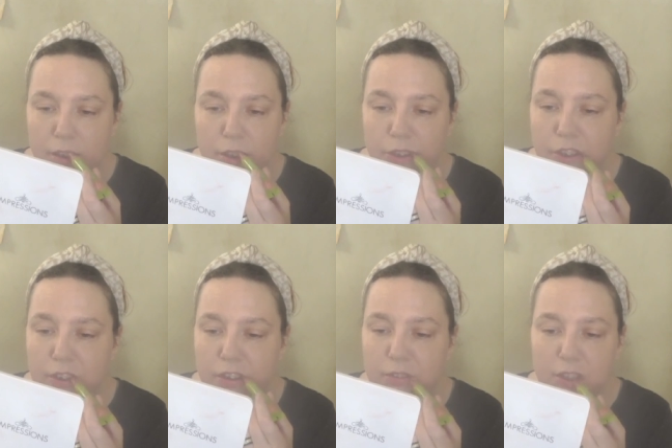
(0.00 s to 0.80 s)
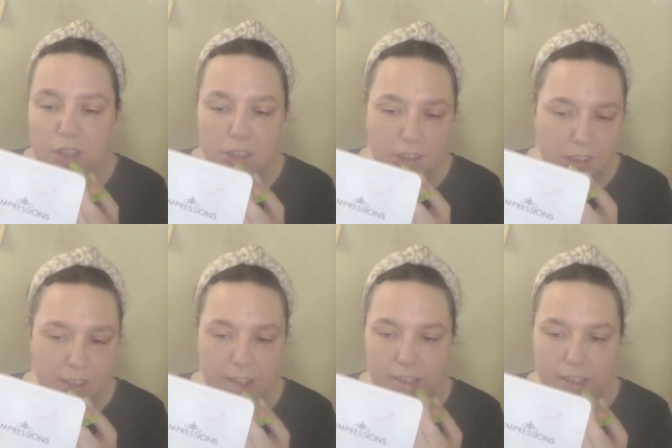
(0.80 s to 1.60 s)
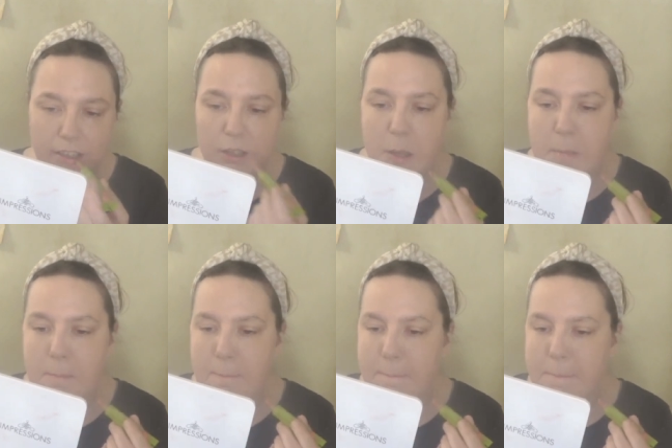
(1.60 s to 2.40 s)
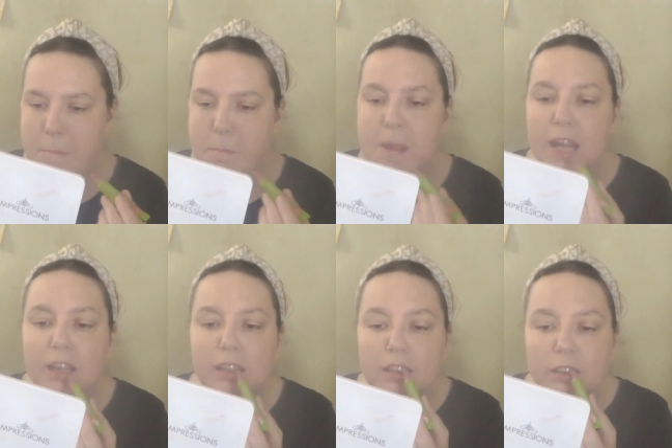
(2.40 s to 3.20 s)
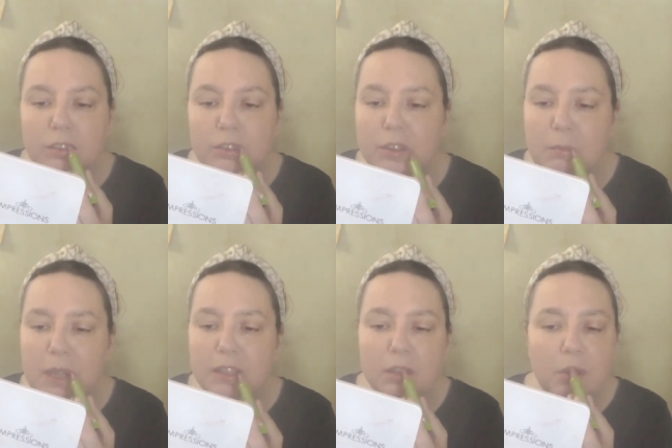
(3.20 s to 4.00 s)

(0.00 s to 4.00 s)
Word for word: So you definitely can see like the color from it.